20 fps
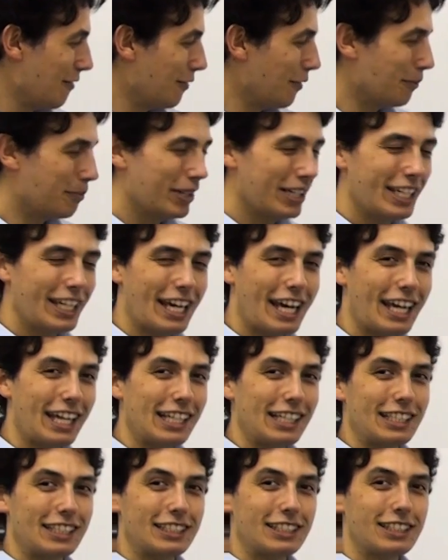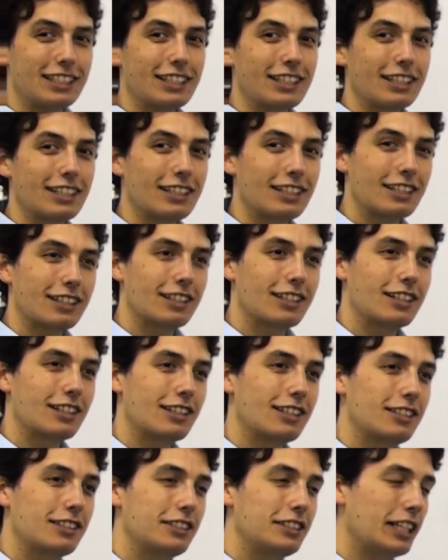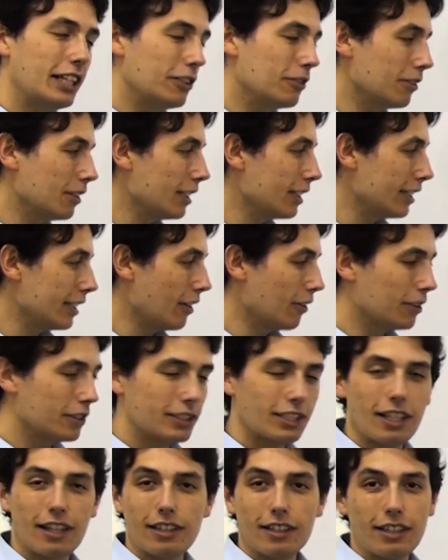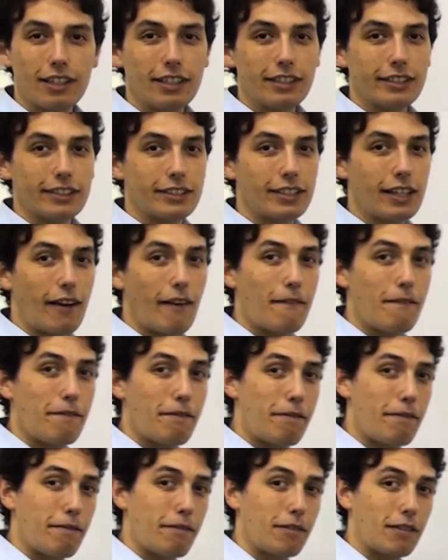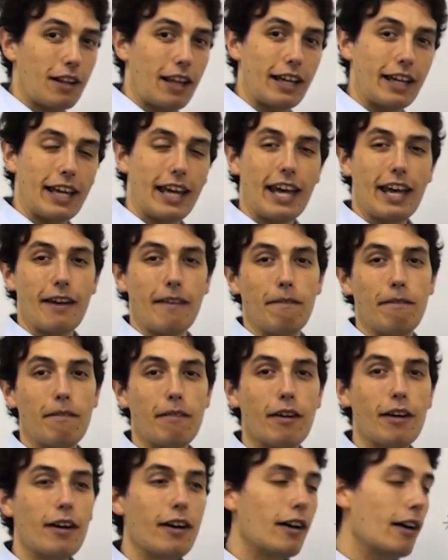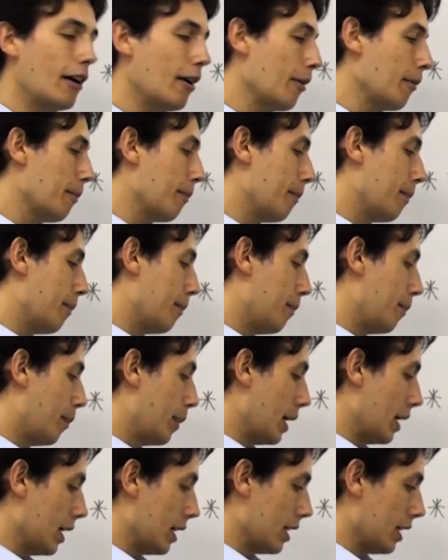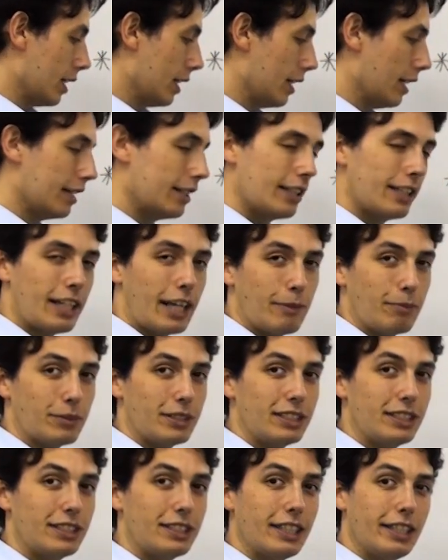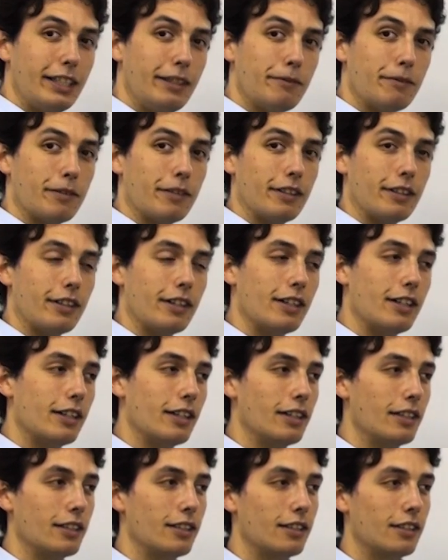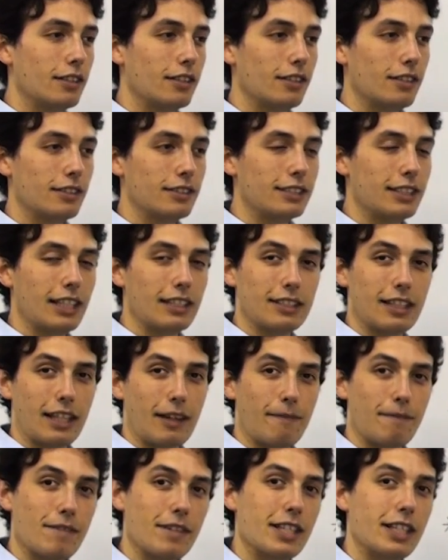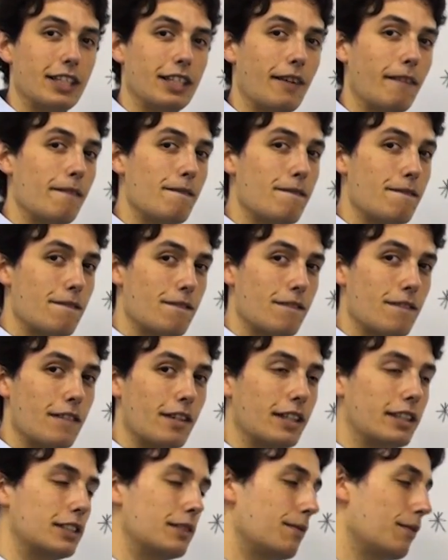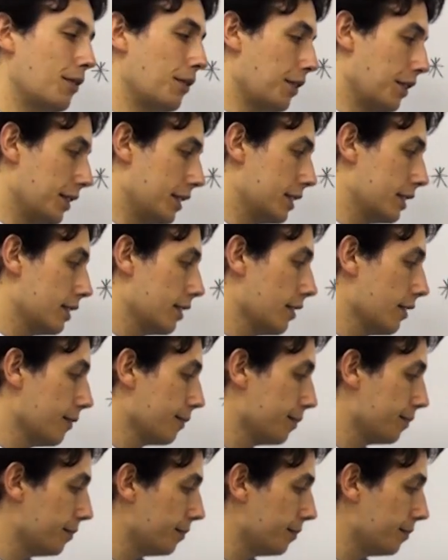For PH, generally the only sound is like F, but in the name Stephen it sounds like a V, it's voiced.